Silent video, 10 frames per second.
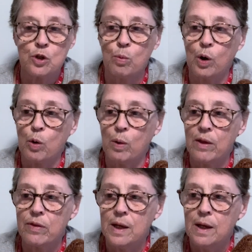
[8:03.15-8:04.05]
to work
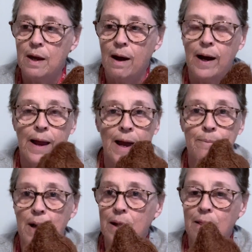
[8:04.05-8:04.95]
with.
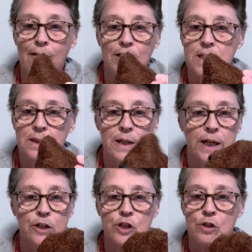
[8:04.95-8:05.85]
I love it.
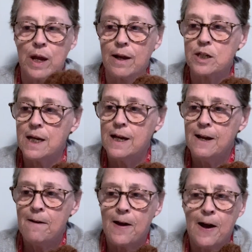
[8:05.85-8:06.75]
It's
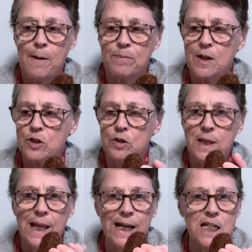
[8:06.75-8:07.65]

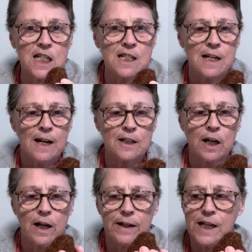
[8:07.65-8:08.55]
nice,
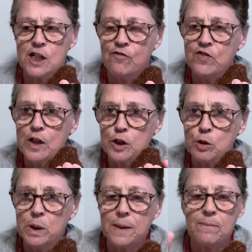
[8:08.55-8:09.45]
got a nice feel
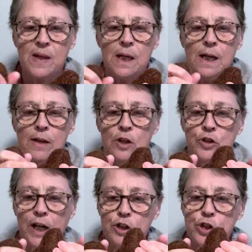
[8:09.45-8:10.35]
to it. The
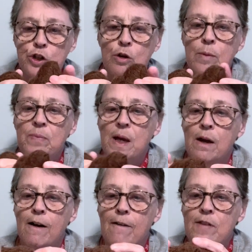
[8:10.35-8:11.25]
texture
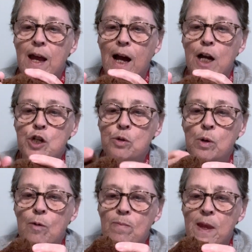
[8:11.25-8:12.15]
of the
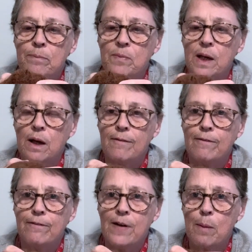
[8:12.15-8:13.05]
actual
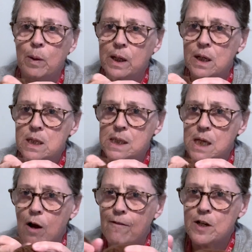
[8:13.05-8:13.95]
fabric
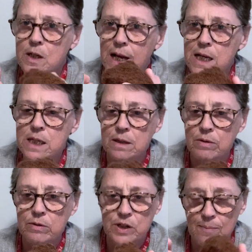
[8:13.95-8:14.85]
itself is nice.
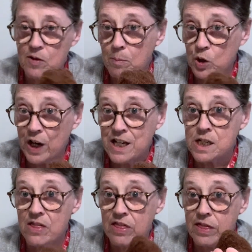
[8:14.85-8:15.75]
Some of them are
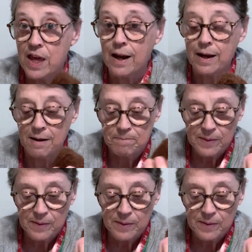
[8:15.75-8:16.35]
nice and thick.